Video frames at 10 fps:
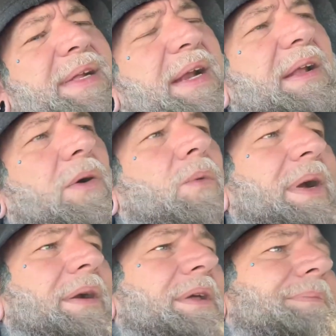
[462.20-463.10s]
get a little
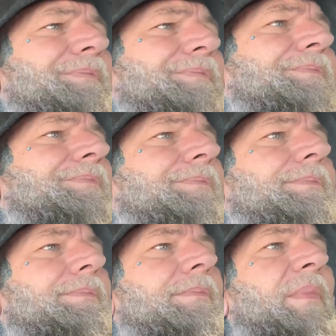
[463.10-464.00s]
weird.
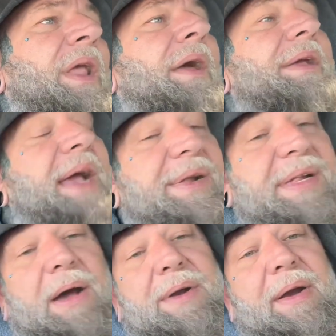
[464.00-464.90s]
Yes,
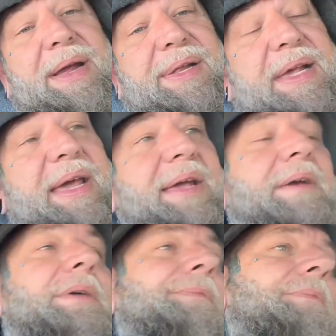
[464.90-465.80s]
Coneria is king.
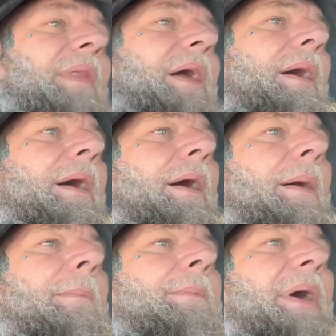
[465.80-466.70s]

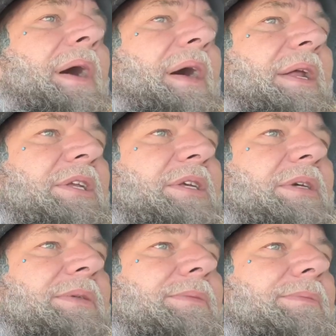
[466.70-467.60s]
But
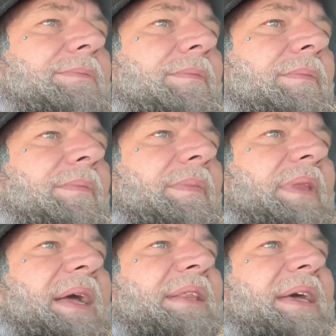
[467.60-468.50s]

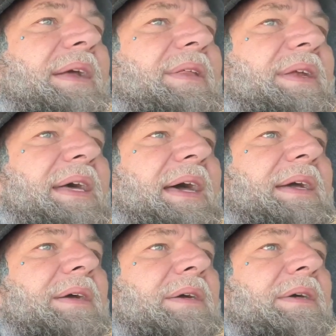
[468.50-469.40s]
at the end of the
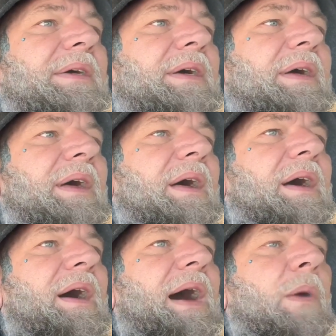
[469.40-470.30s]
day,
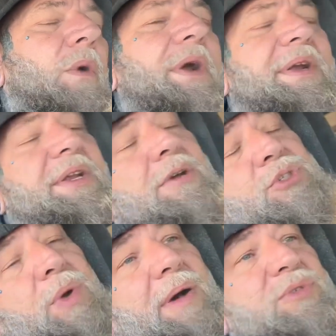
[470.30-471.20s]
I wanted to do
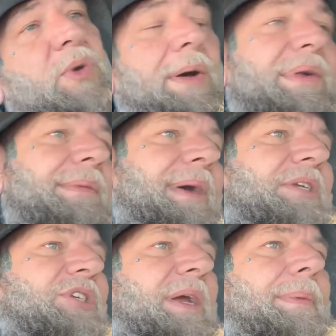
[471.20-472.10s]
12-12s in my
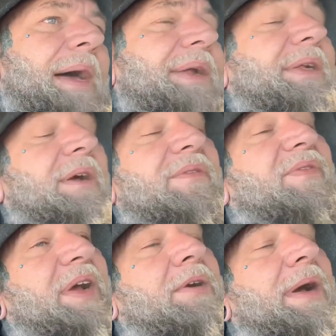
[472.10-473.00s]
Jeep. I just couldn't
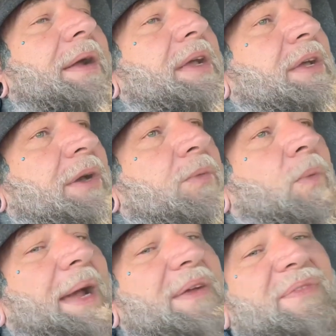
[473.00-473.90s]
figure out a good
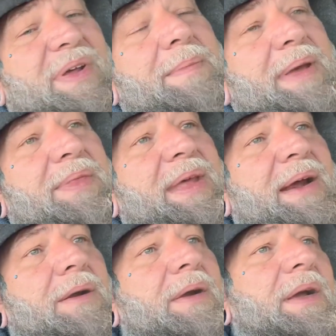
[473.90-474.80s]
way to fit them in
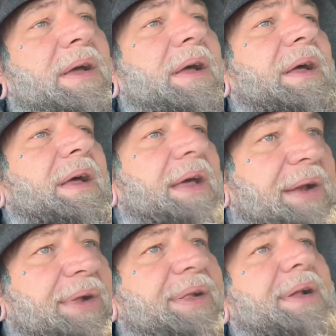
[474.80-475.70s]
there in
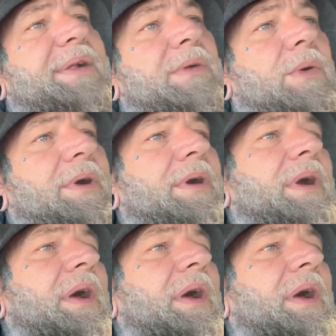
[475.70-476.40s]
a sixth order.